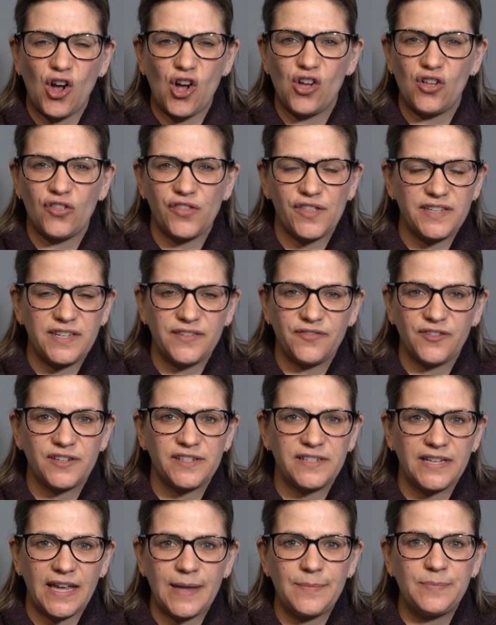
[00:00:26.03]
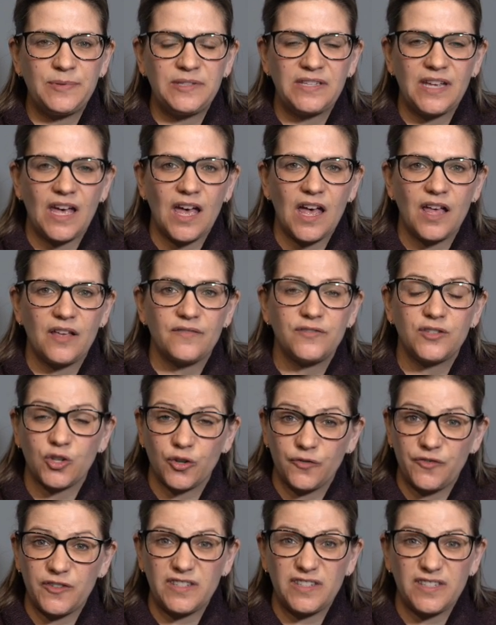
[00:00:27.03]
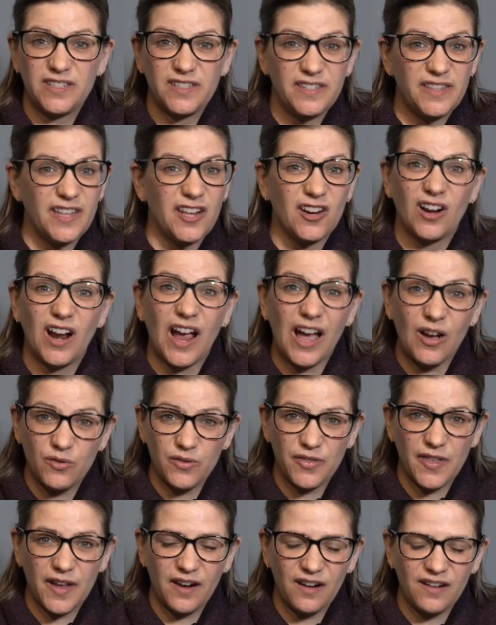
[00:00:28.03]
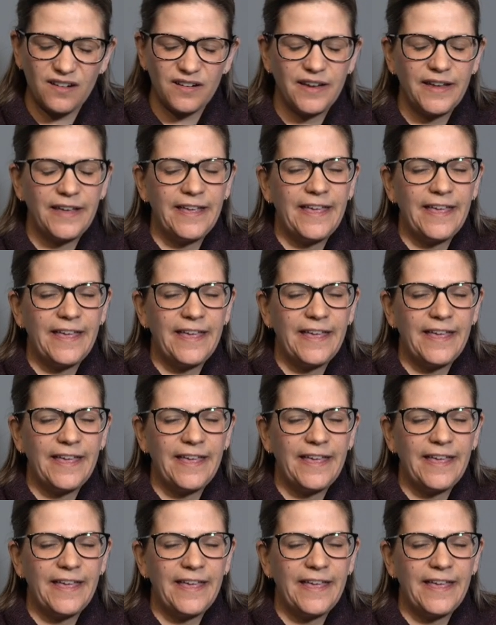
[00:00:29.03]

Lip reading: all the different types of surfaces that are out there.